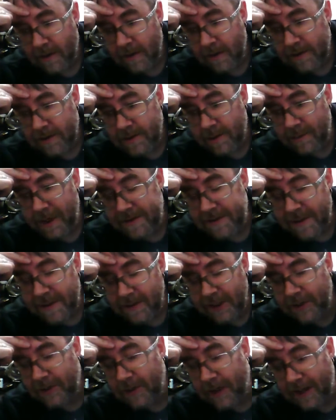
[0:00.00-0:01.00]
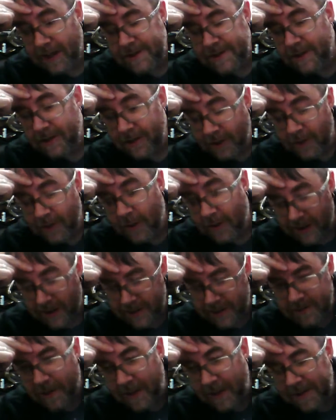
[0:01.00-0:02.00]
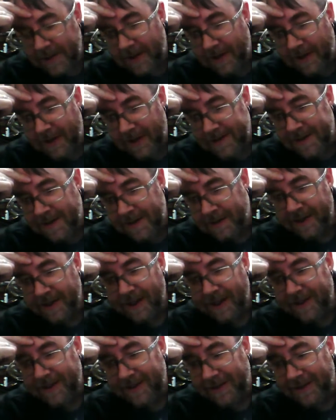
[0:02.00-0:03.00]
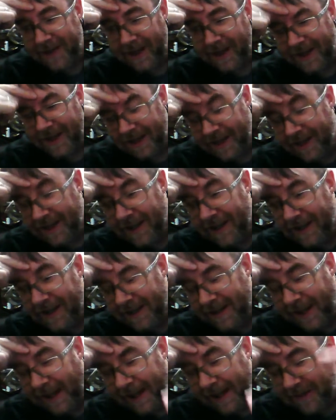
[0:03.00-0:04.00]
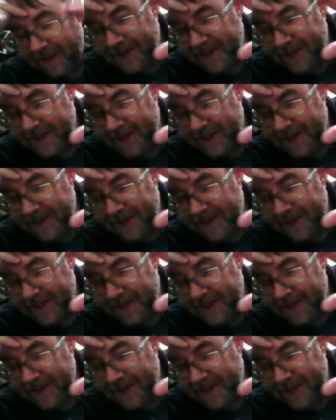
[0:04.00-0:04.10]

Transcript: So basically, you guys can go to this web address and be like, okay, I have a